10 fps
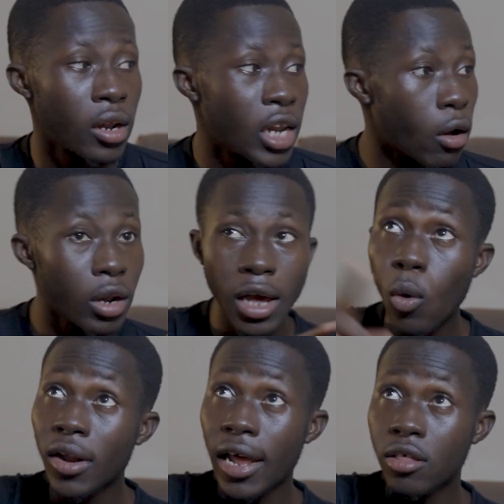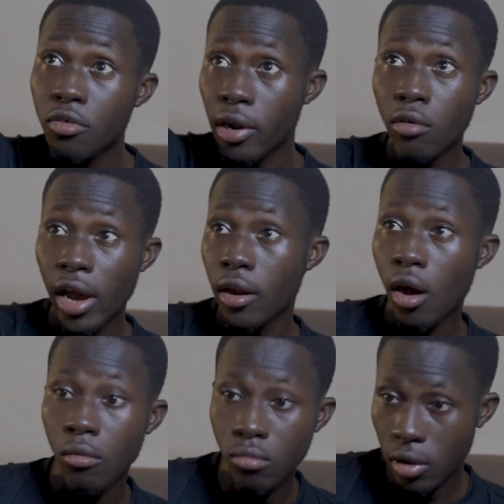The, the one that is green right
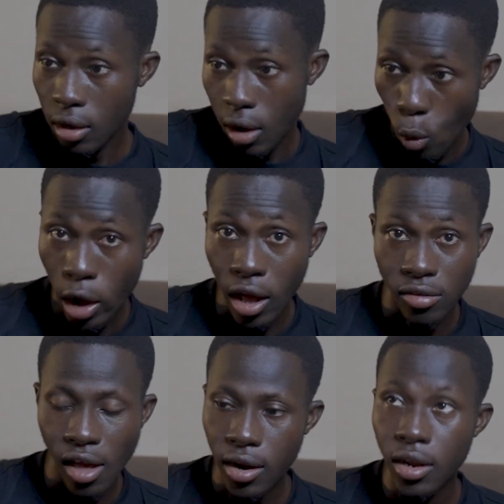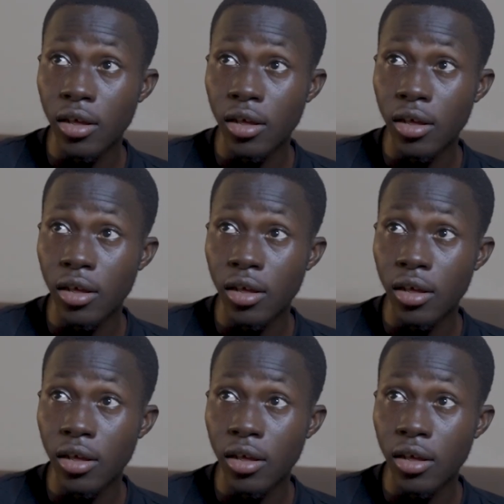now in where you are standing